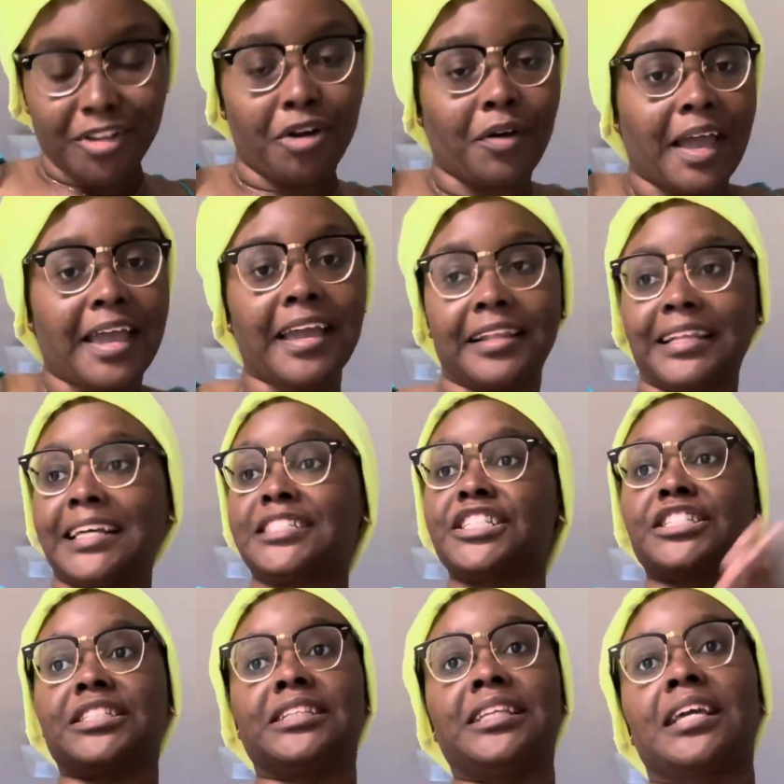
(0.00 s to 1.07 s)
Okay, and that's
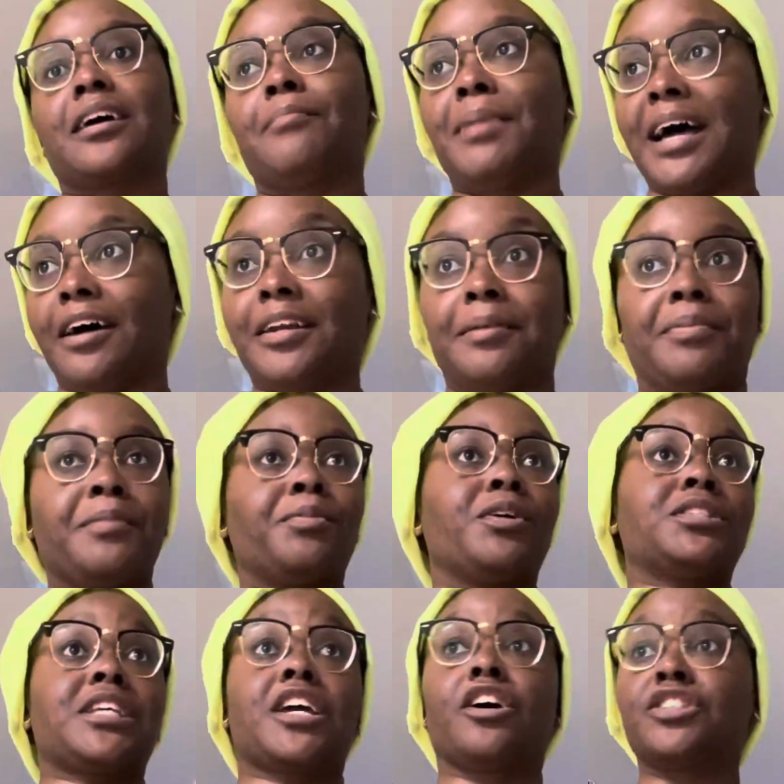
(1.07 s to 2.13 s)
just the thing about it. People
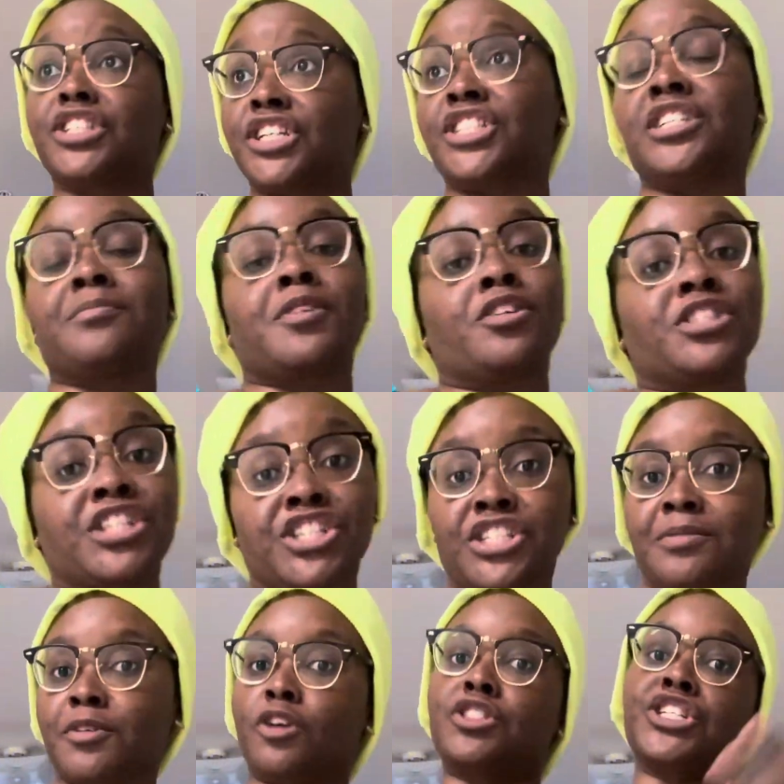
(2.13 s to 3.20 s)
will say, go to the gym, go to the
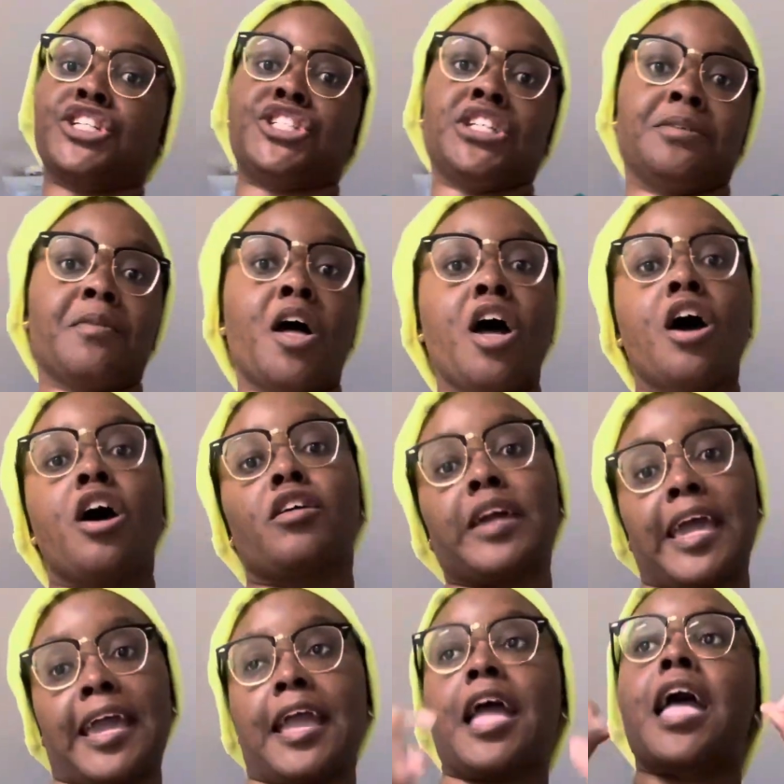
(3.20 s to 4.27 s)
gym, go to the gym.
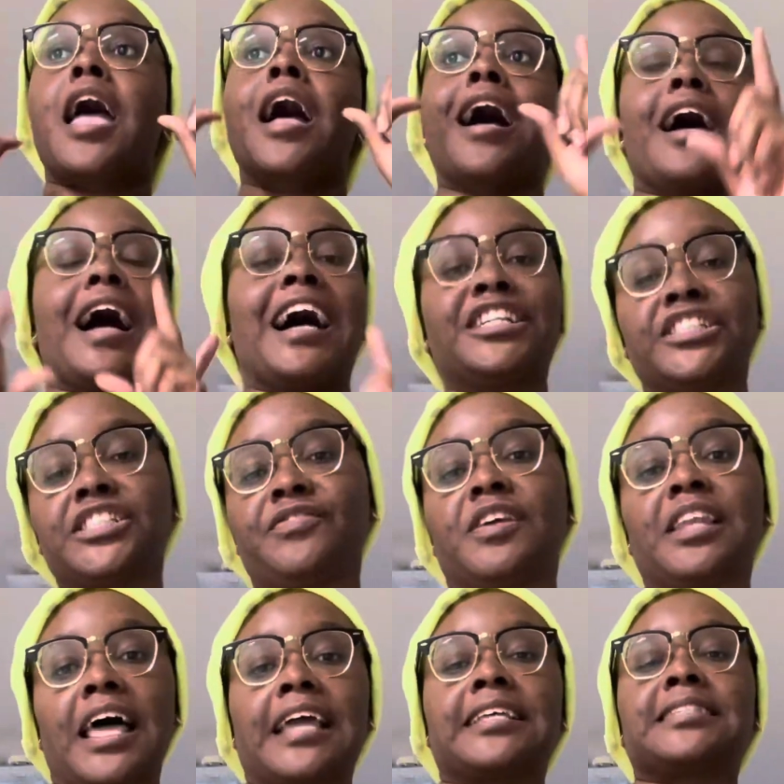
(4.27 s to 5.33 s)
Okay, I just feel
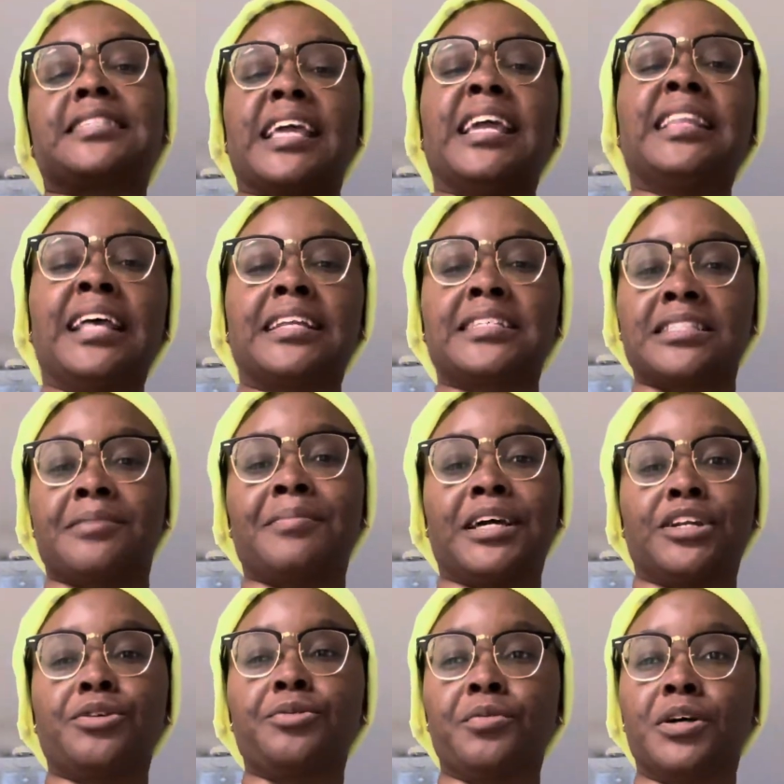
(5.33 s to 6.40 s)
like saying that to
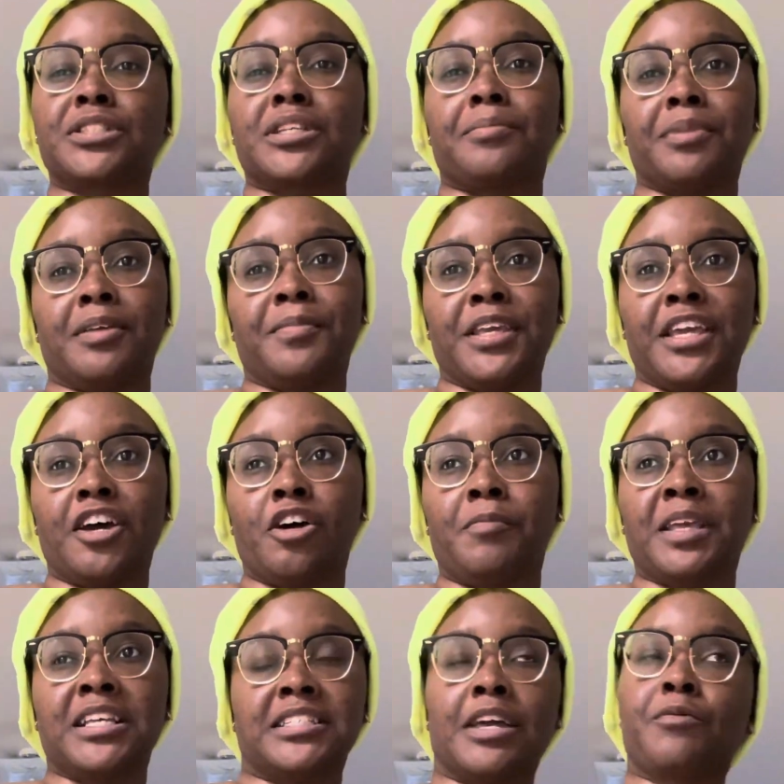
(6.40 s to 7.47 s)
somebody who wants a BBL
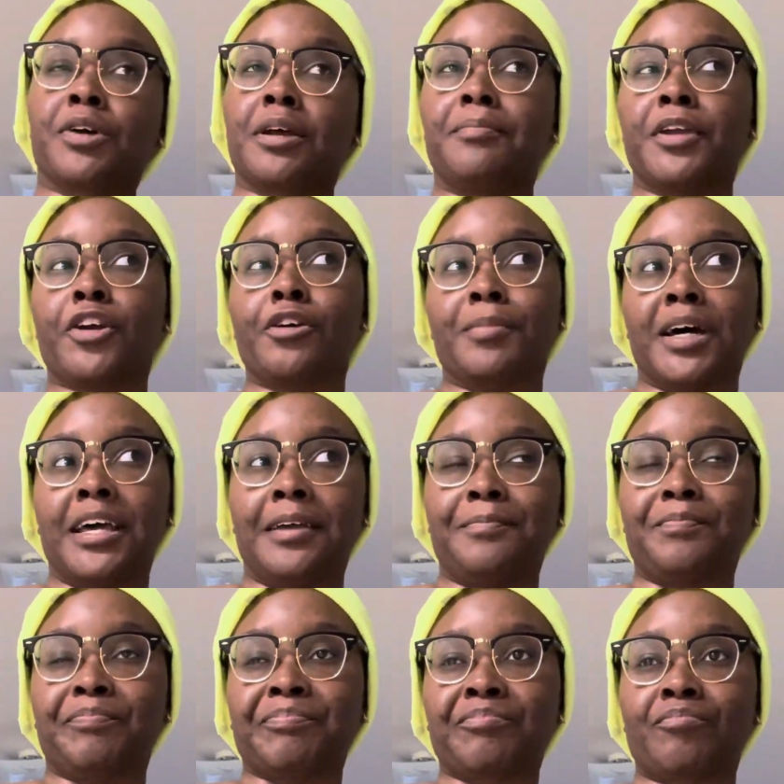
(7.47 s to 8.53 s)
because they want a bigger butt
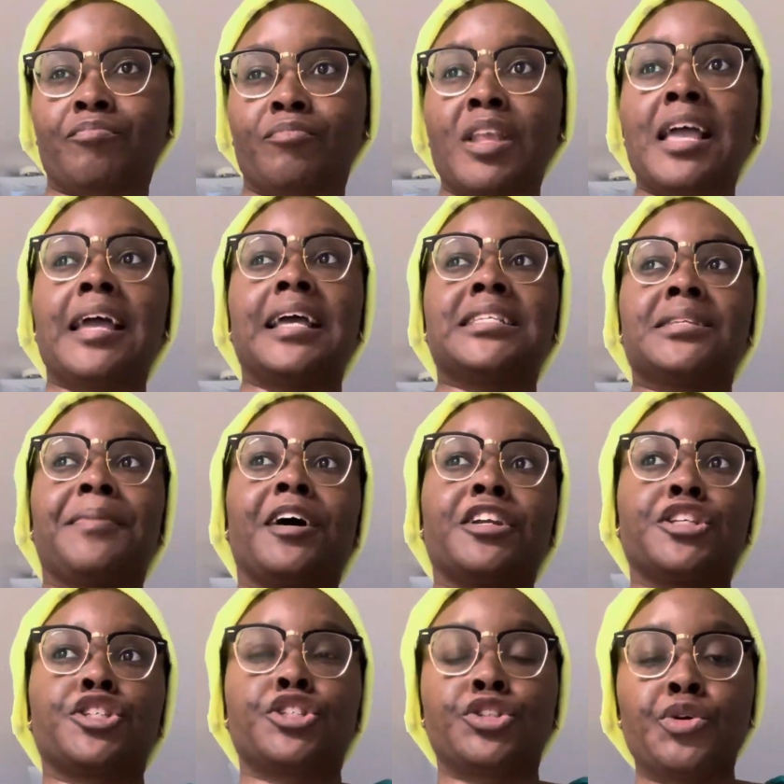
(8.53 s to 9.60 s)
is about
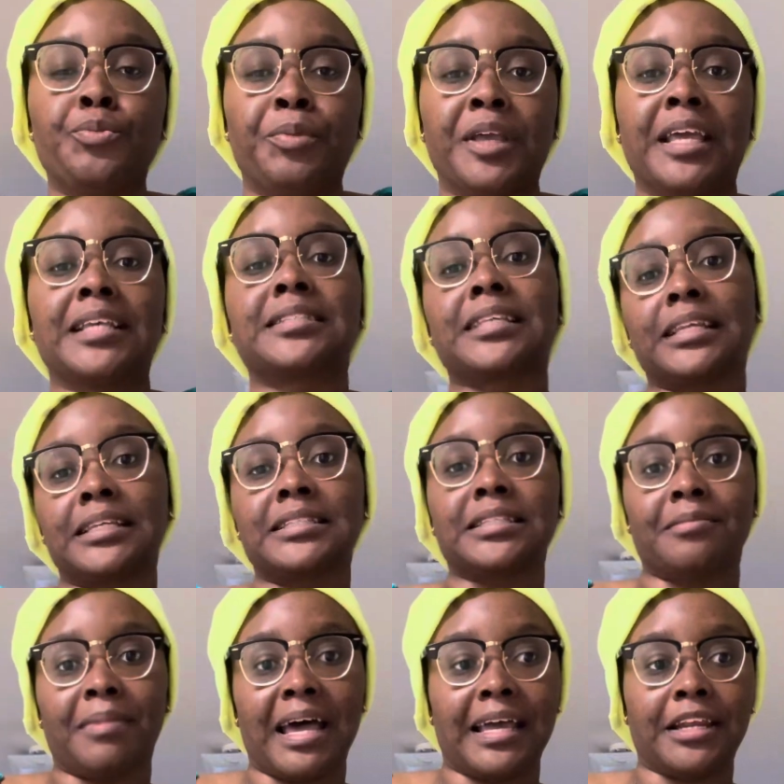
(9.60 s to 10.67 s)
as stupid as telling
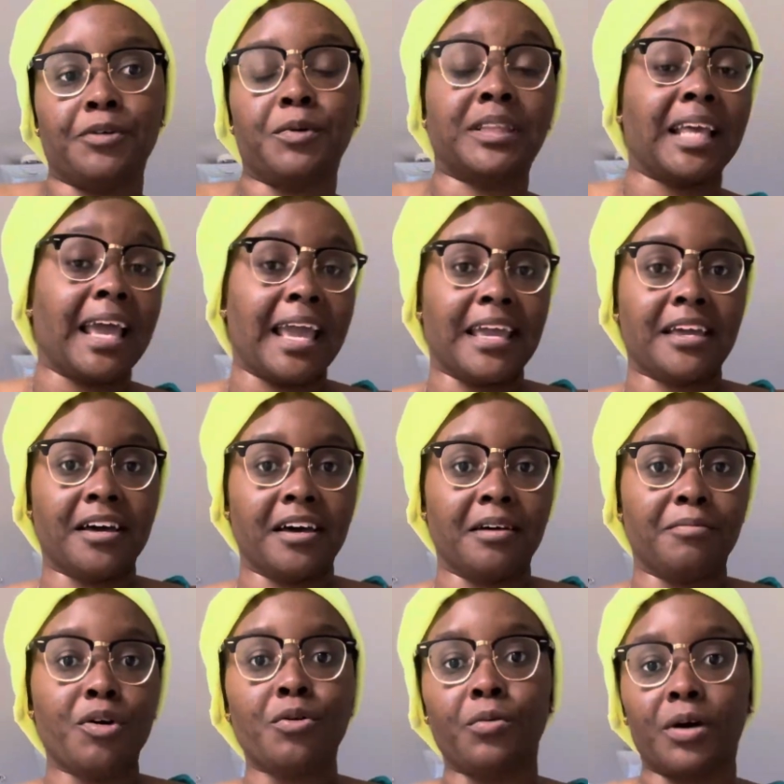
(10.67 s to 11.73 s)
somebody with the A
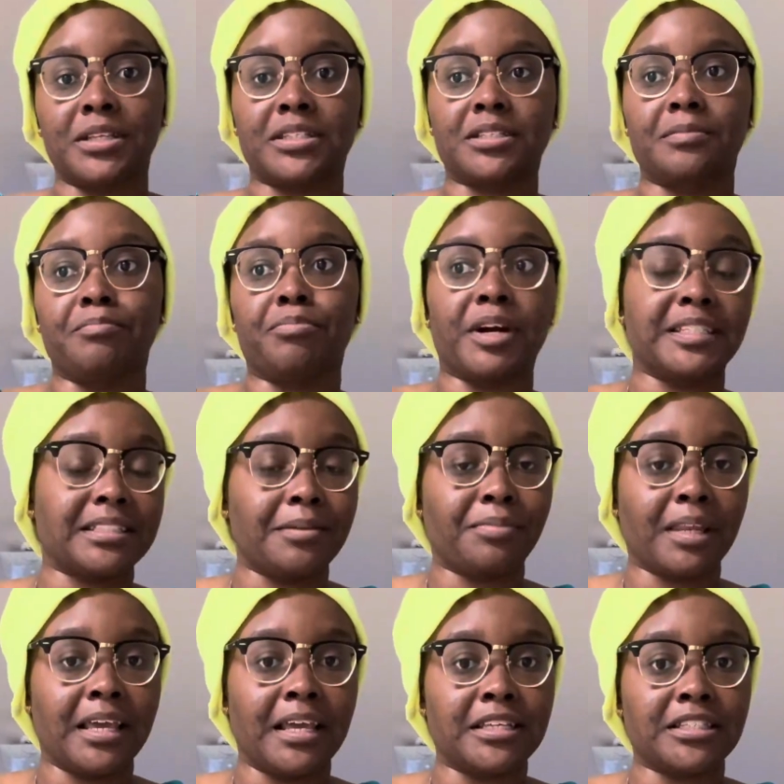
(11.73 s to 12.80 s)
cup who wants breast
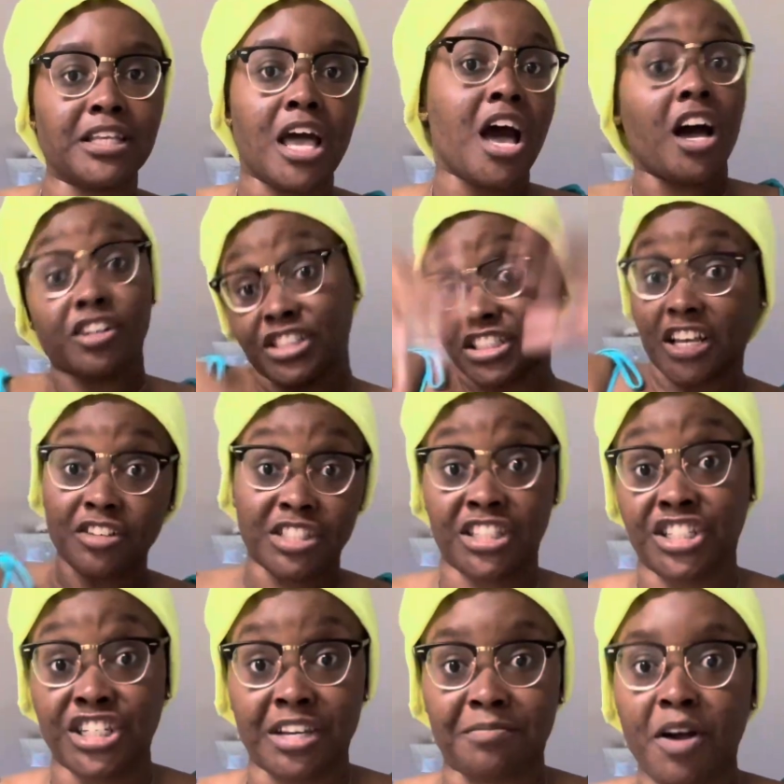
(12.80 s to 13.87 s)
implants, oh, just go to
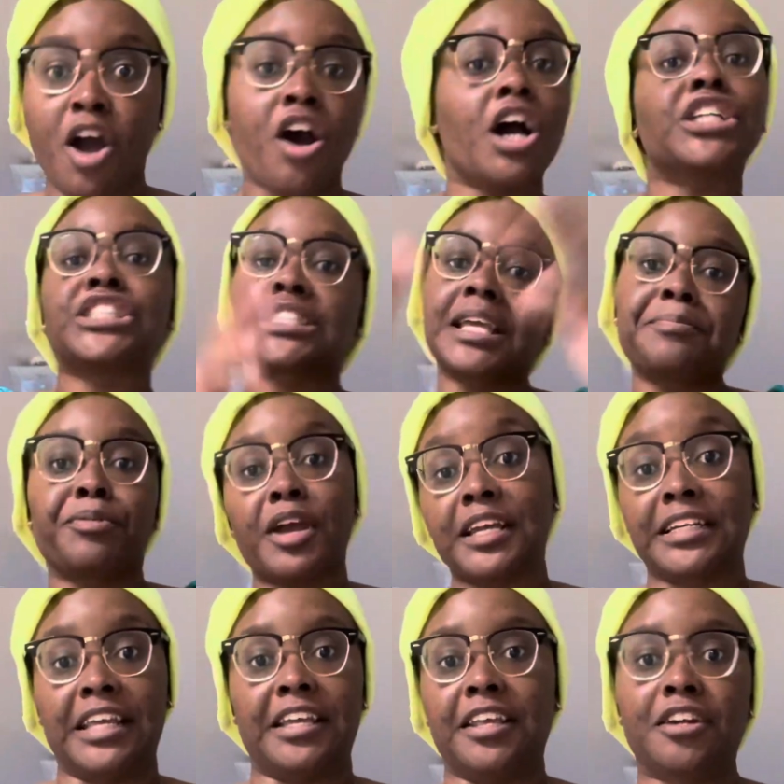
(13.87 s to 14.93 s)
the gym or just get
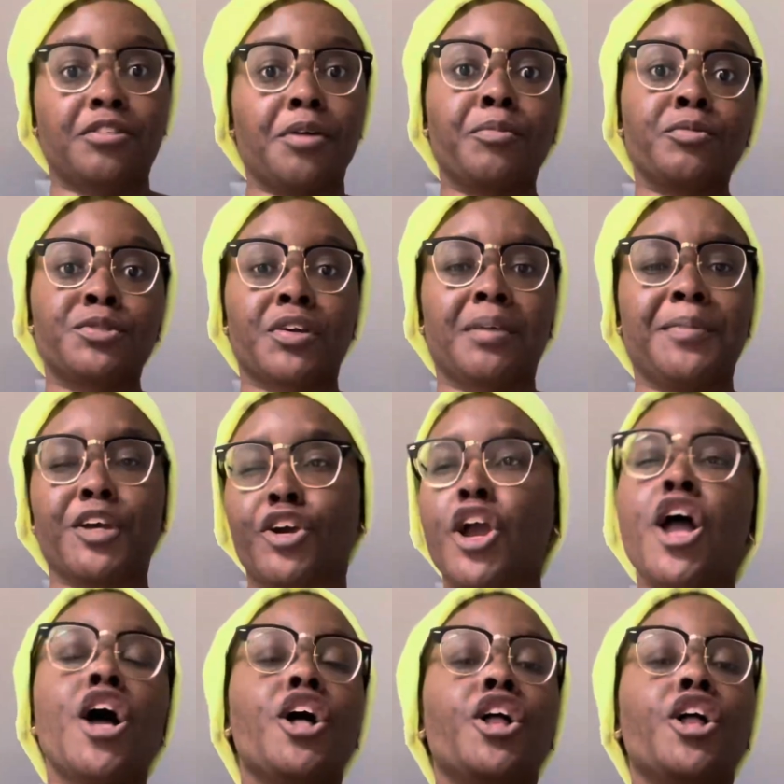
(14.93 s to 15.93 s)
pregnant and your boobs will get bigger.